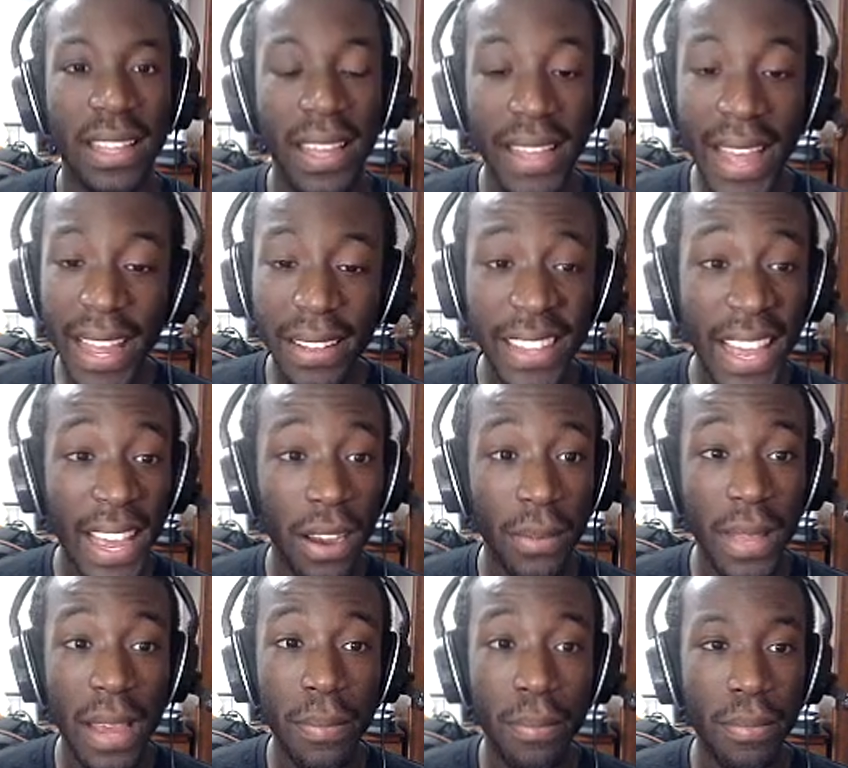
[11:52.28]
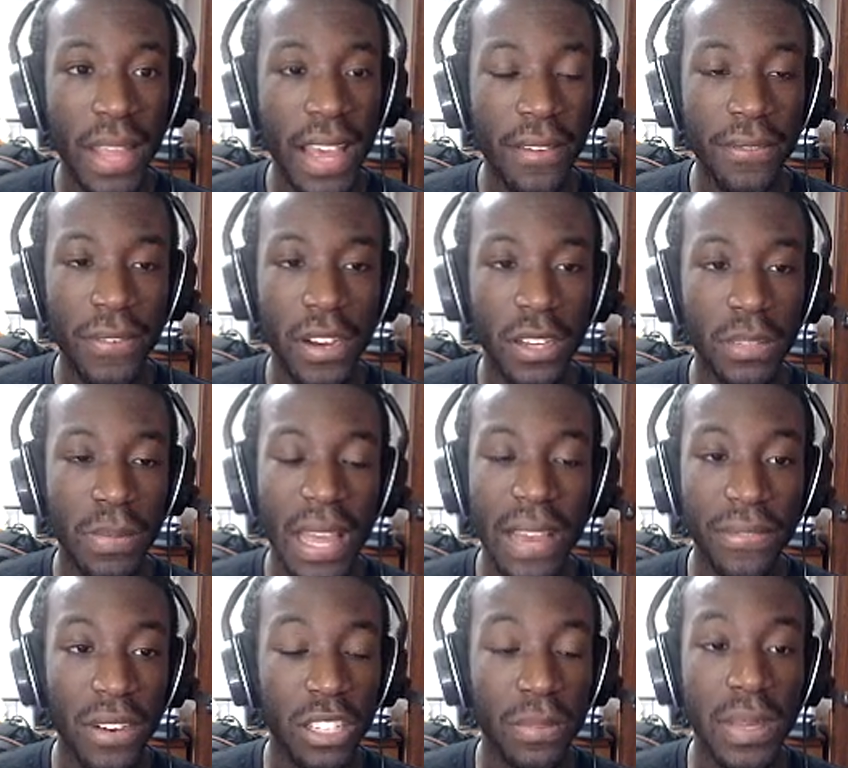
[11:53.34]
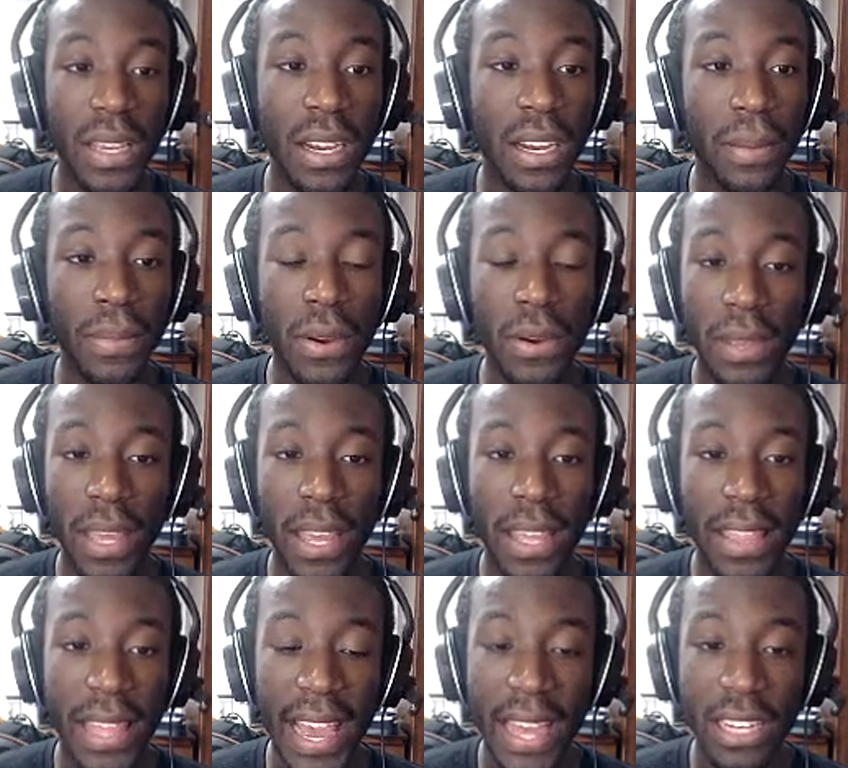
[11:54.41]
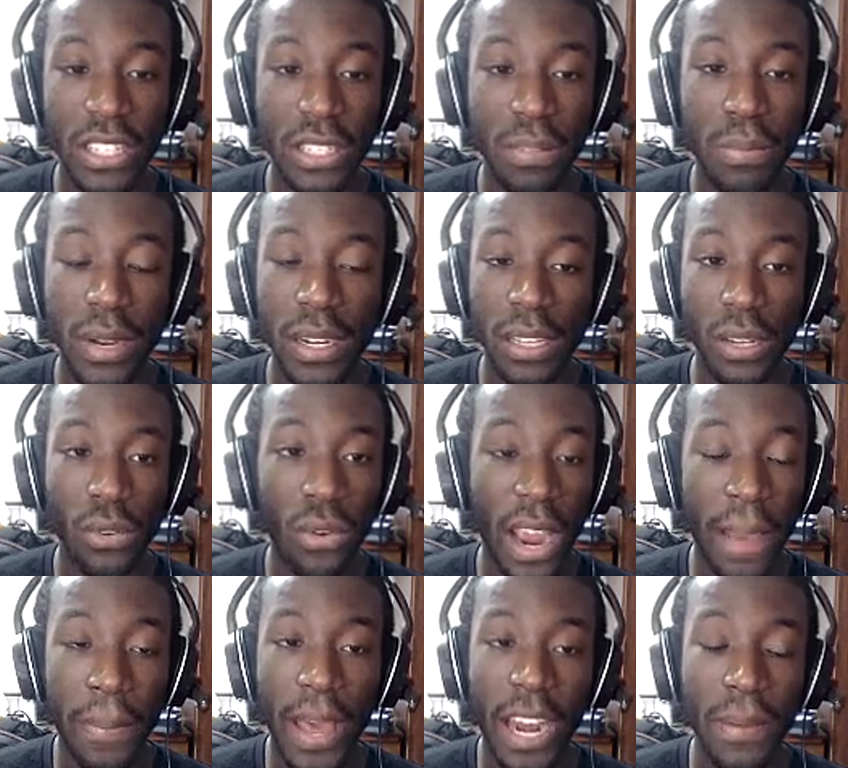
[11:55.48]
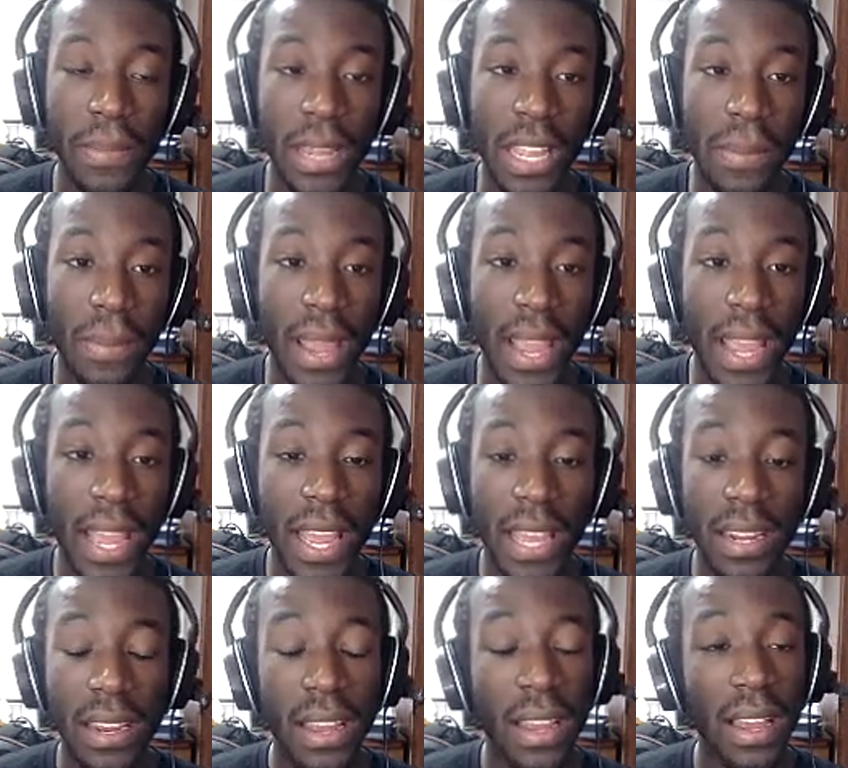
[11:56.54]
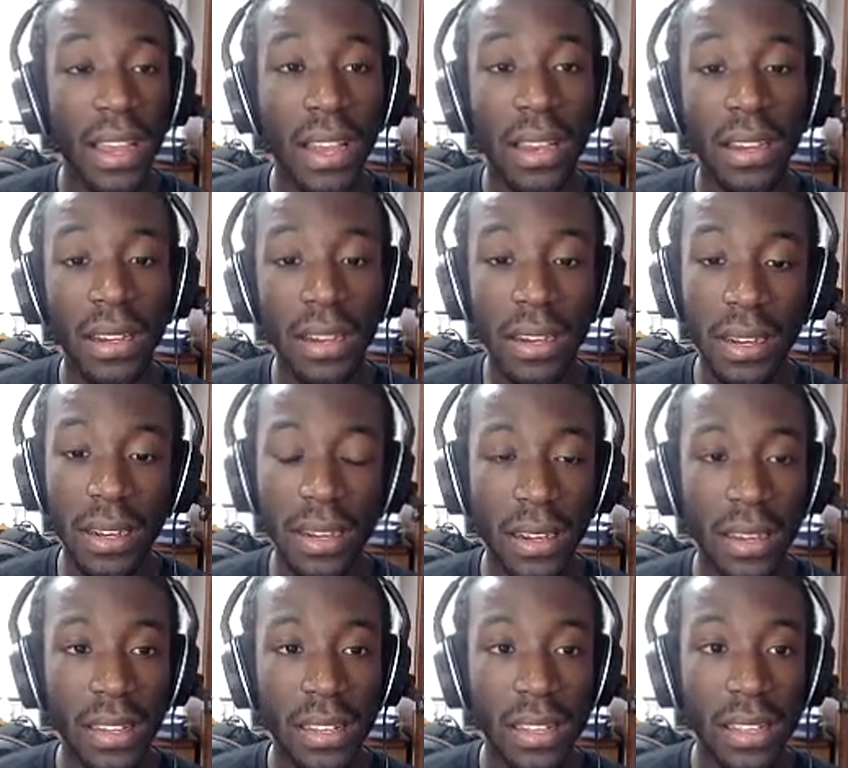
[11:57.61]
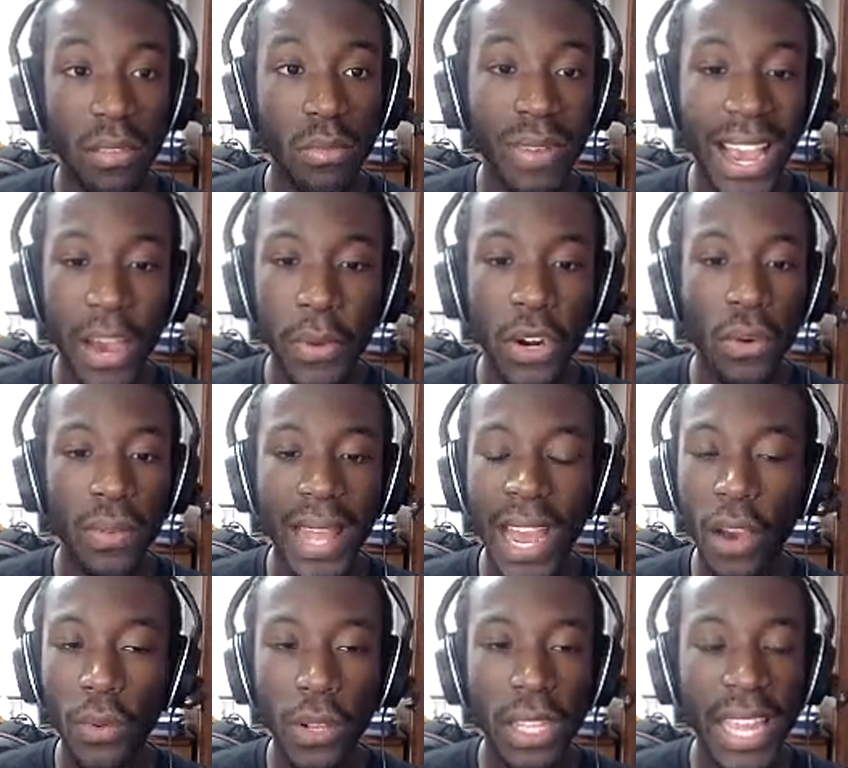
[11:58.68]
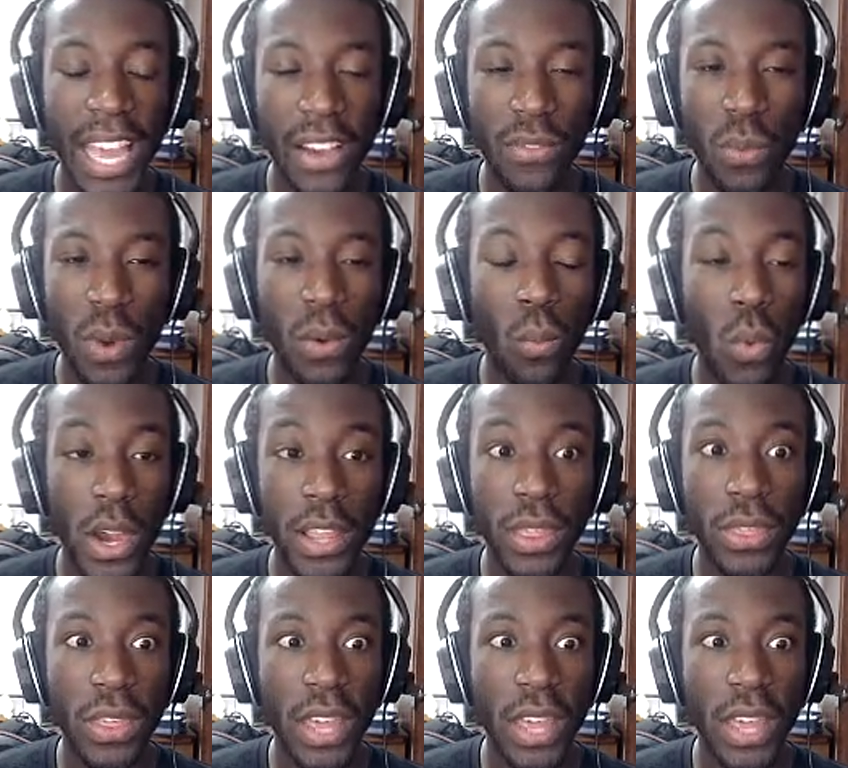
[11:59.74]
Like that fucked me up. Okay, that just bugged the crap out of me, man. Now we only have what, one